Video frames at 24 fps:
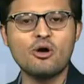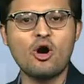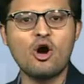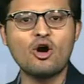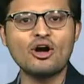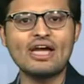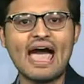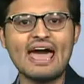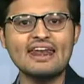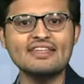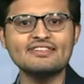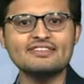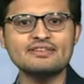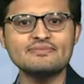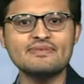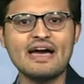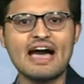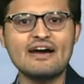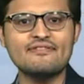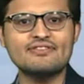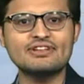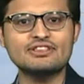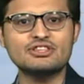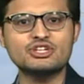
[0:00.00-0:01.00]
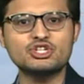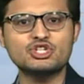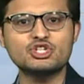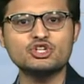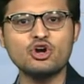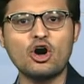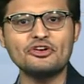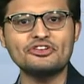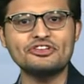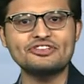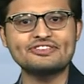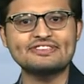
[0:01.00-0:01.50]
organisms having the
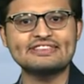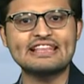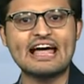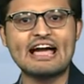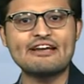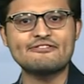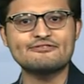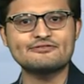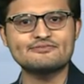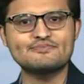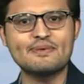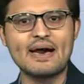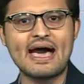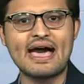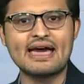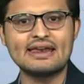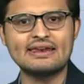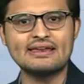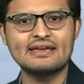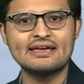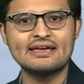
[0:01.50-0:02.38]
shortest lifespan